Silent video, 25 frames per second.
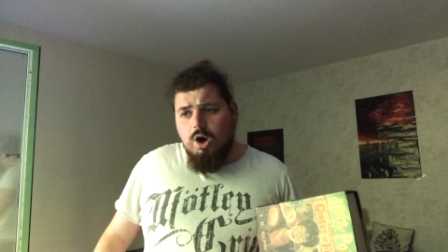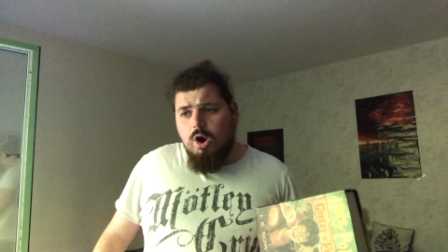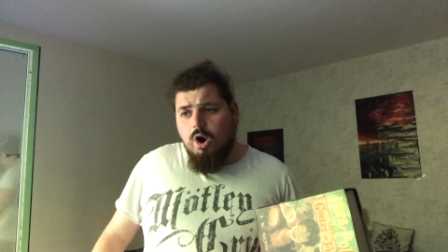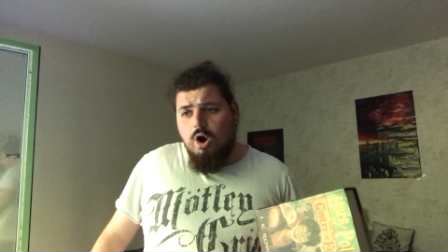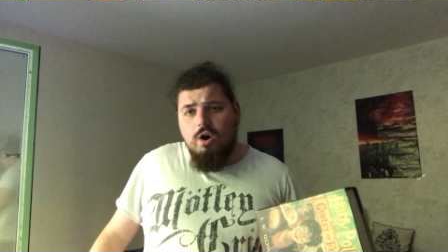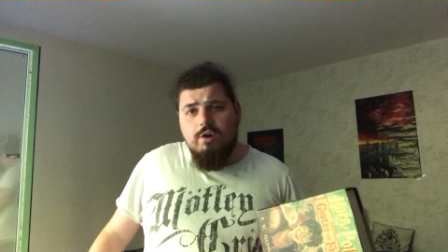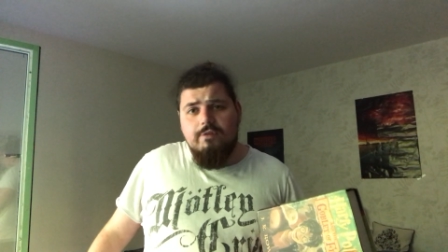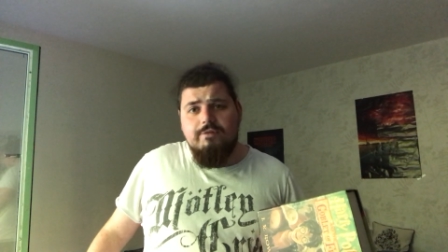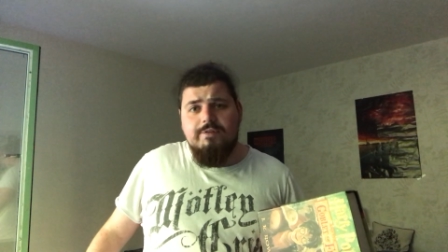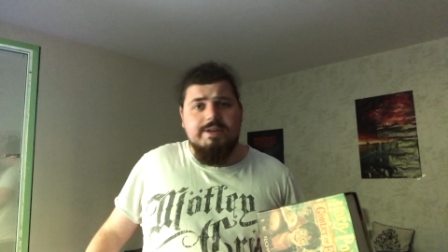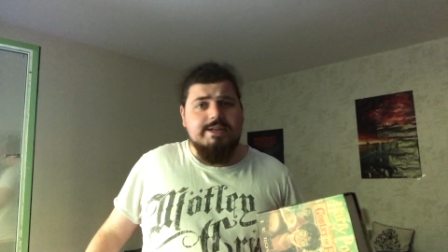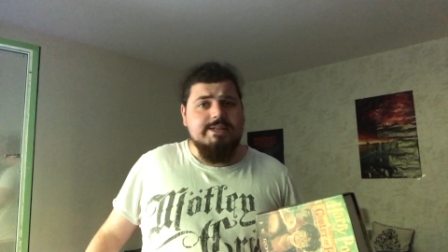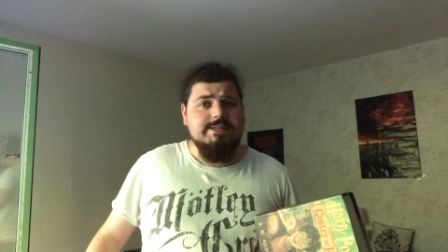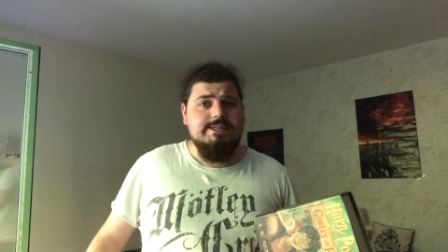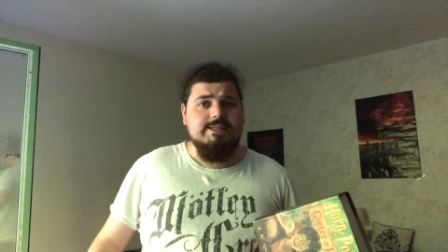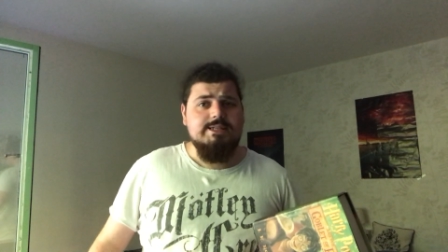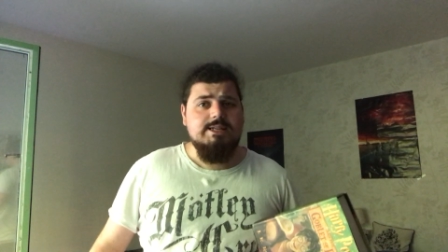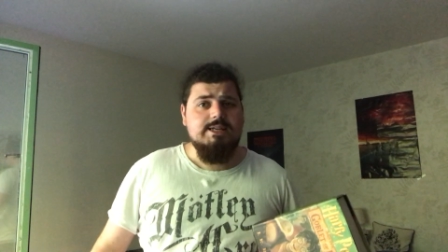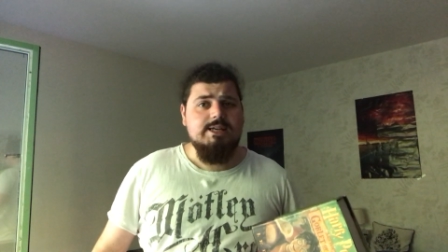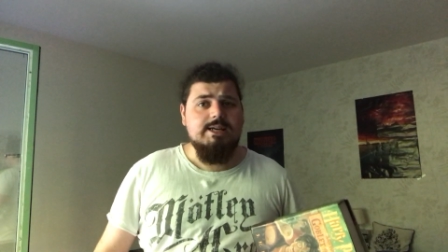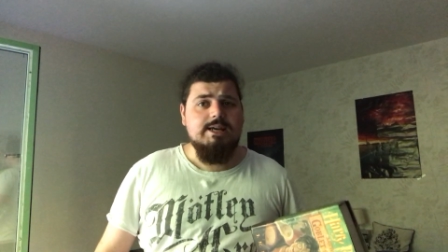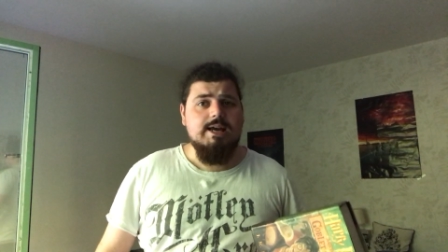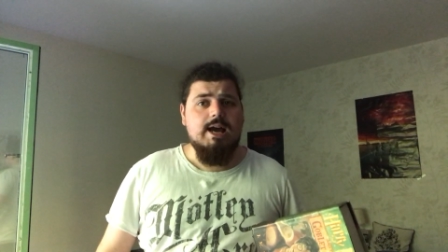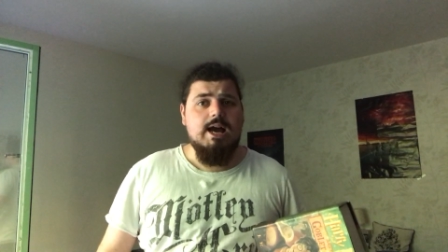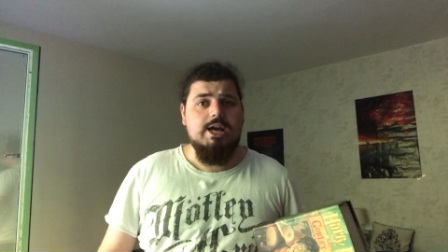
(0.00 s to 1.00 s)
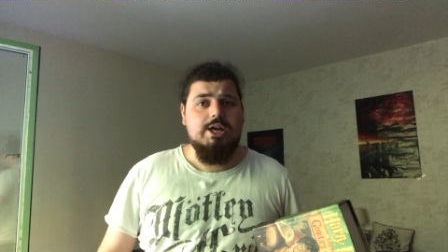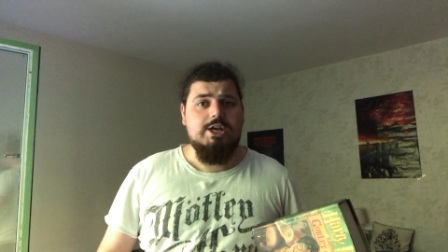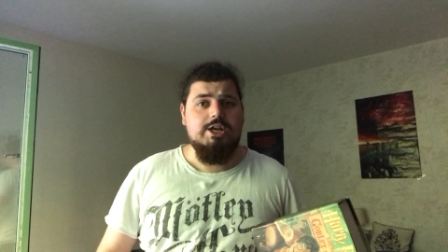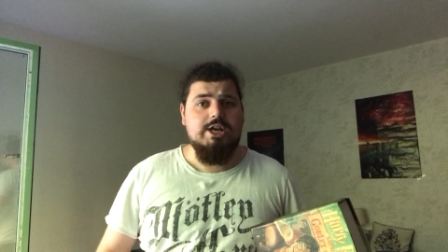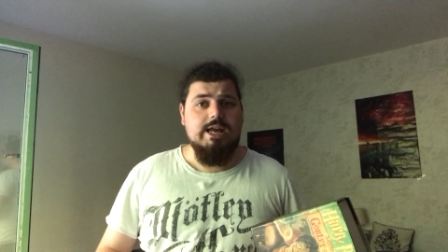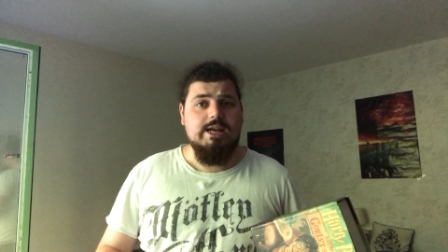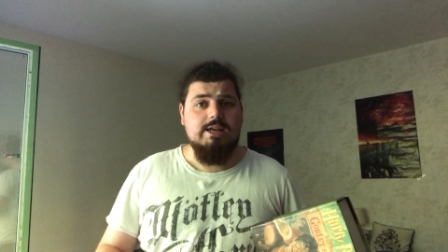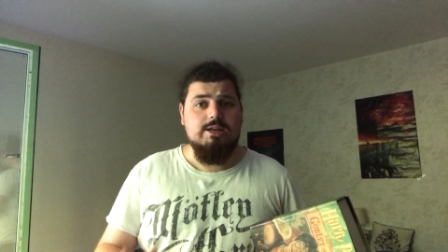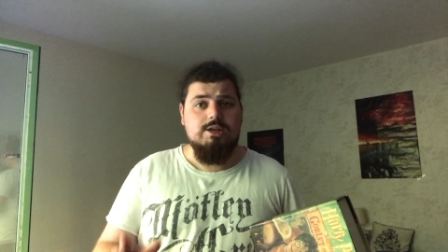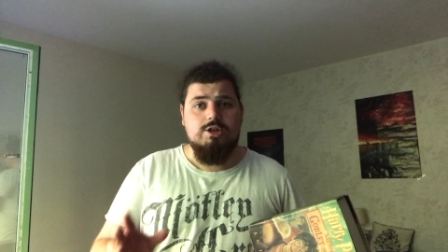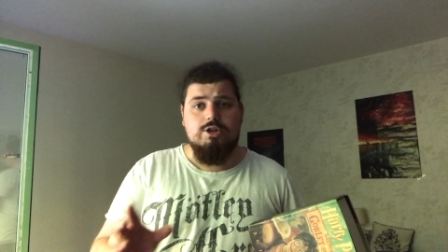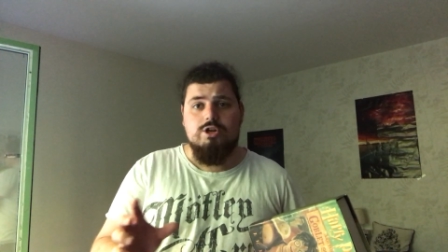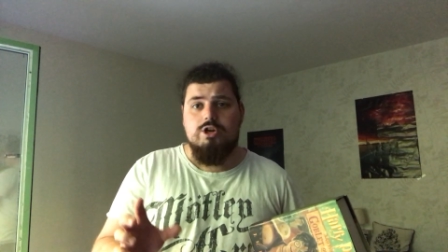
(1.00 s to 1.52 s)
I
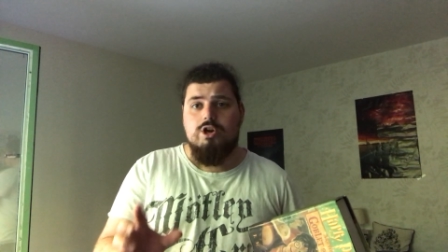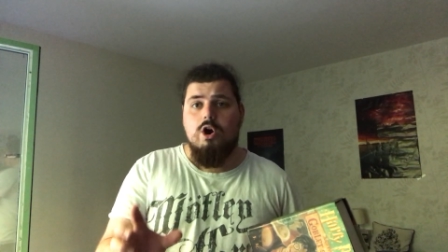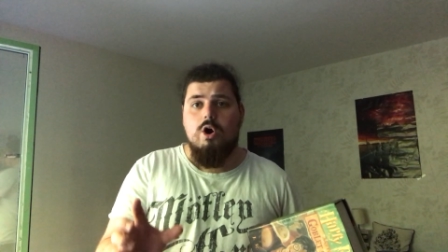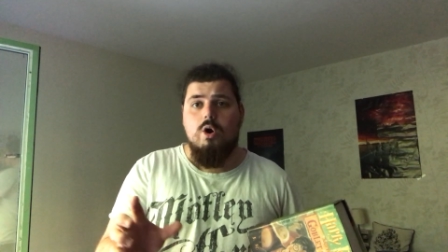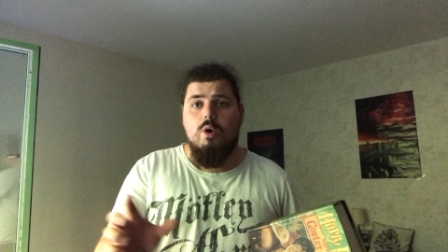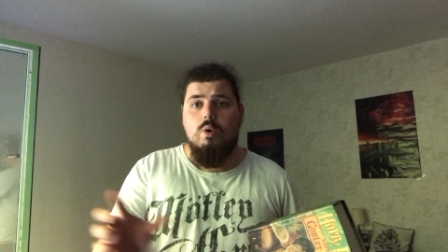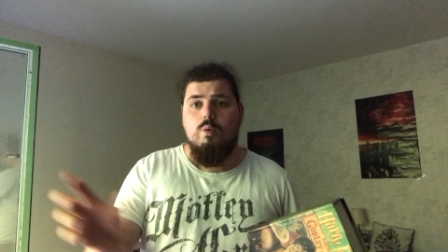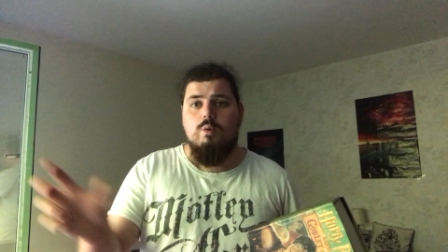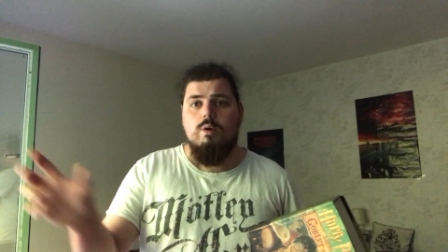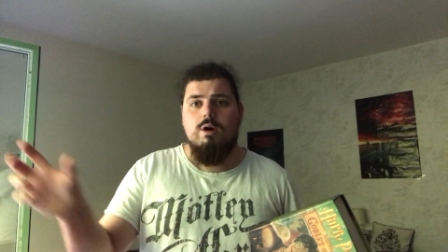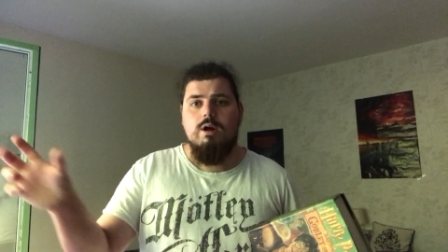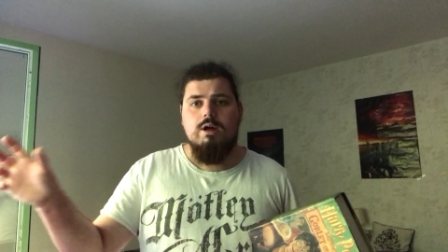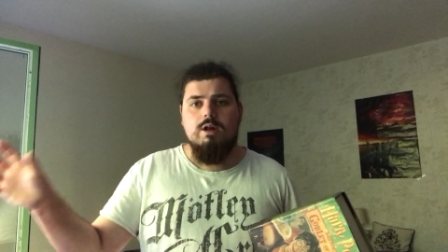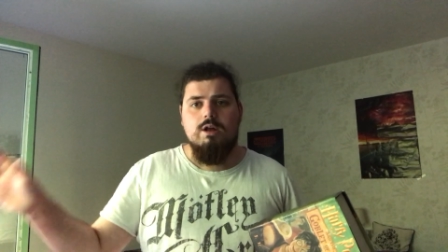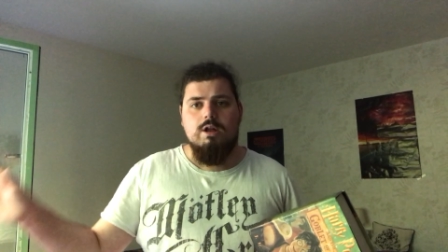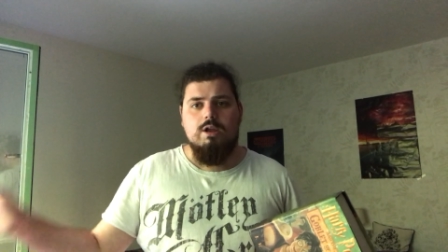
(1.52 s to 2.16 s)
can go